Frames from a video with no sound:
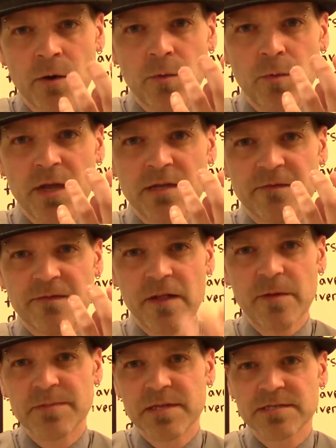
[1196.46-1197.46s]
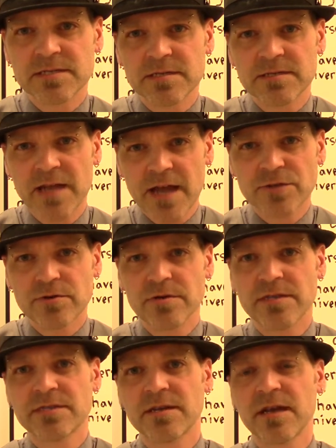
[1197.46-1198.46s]
we develop this
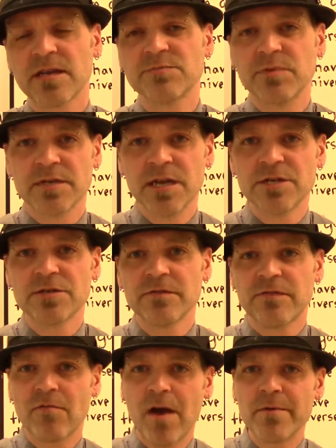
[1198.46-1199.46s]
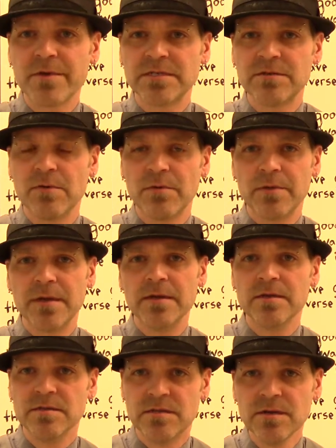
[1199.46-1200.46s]
naturalistic explanation for why we see what
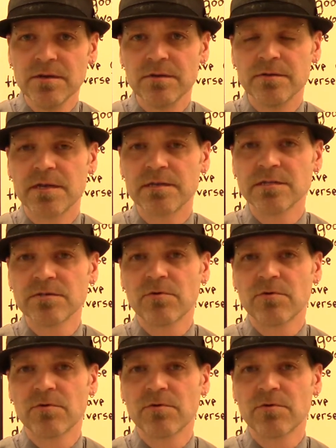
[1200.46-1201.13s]
we do that doesn't